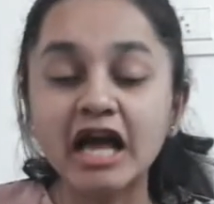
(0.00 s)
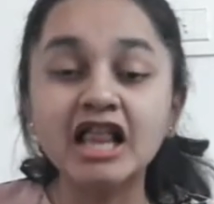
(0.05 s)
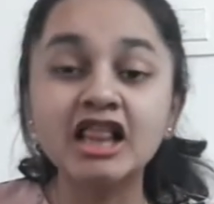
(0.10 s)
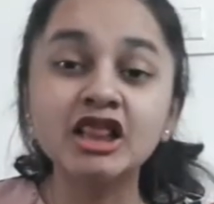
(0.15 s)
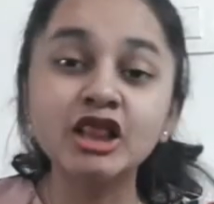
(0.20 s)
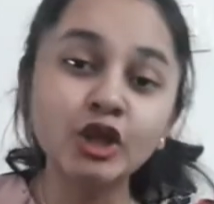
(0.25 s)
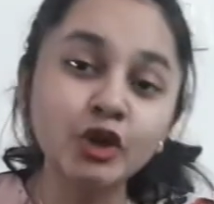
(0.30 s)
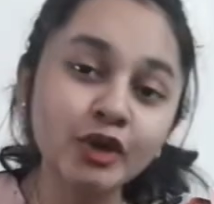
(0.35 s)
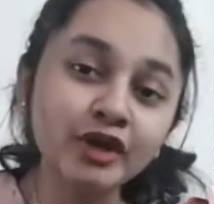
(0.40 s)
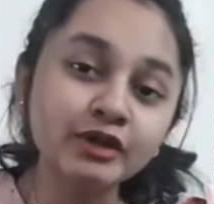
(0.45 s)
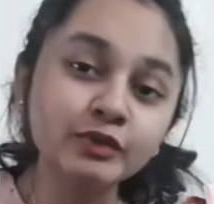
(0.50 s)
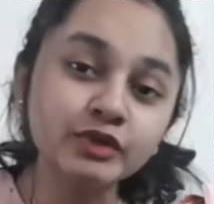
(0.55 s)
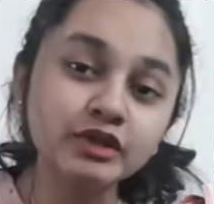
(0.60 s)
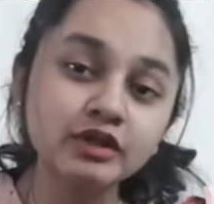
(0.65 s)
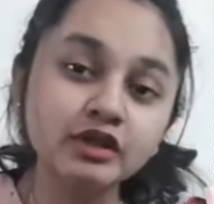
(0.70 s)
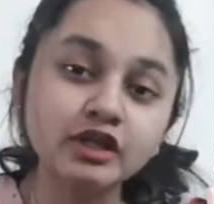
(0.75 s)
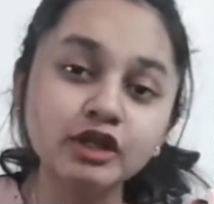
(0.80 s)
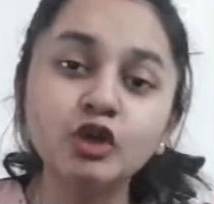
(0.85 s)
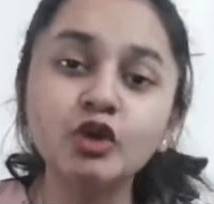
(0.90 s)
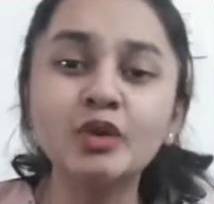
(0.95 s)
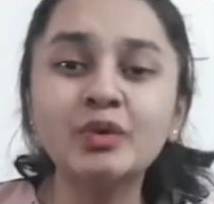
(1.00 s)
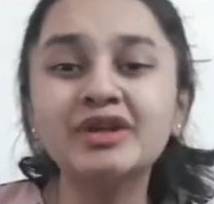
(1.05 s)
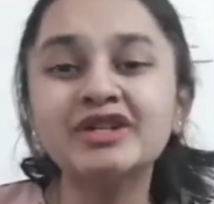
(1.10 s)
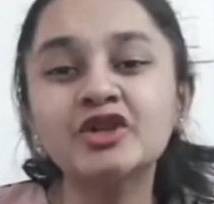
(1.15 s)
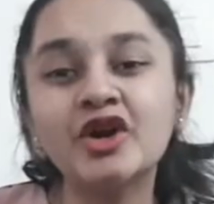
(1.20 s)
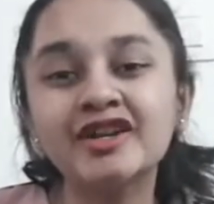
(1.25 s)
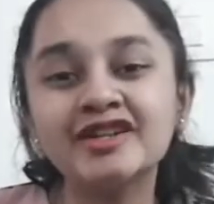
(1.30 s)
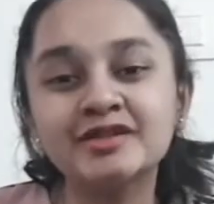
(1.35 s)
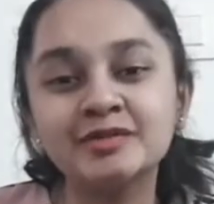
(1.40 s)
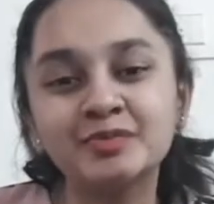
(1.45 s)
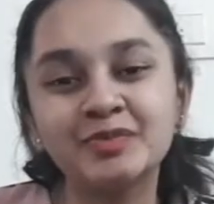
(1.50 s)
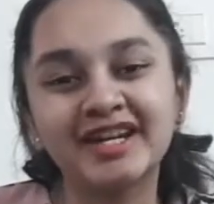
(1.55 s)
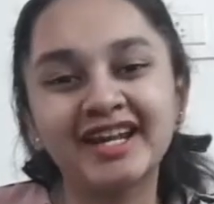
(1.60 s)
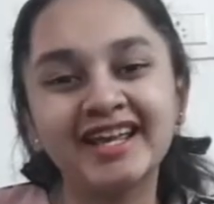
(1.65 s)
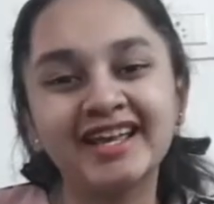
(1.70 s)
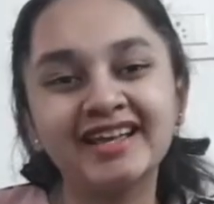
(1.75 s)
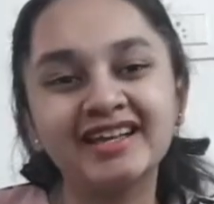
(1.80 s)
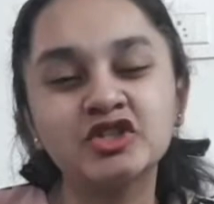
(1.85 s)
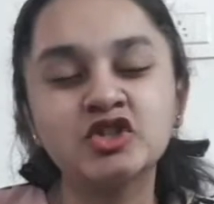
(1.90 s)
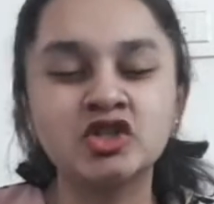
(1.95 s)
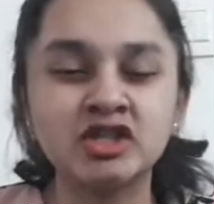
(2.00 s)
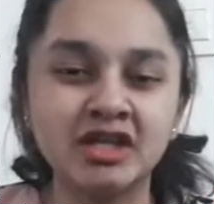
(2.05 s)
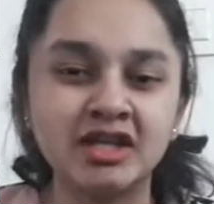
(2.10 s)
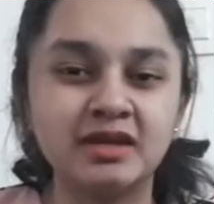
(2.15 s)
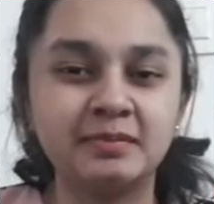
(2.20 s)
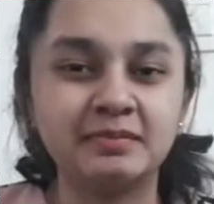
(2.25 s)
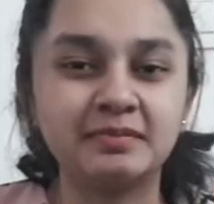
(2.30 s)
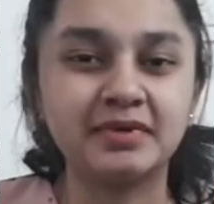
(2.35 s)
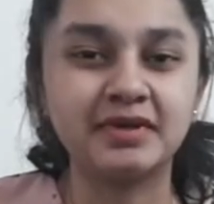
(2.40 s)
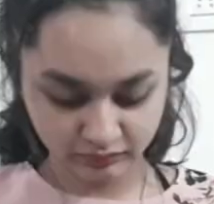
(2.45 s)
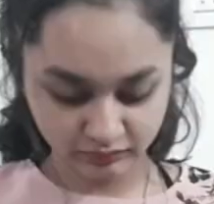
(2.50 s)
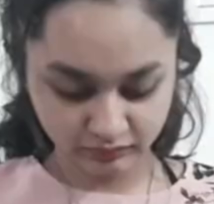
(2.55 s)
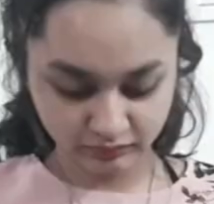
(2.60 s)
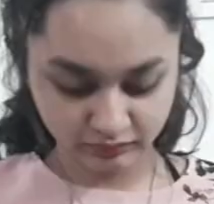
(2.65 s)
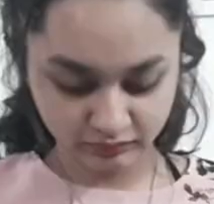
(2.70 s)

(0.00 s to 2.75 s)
Louis Vuitton is pretty cheap.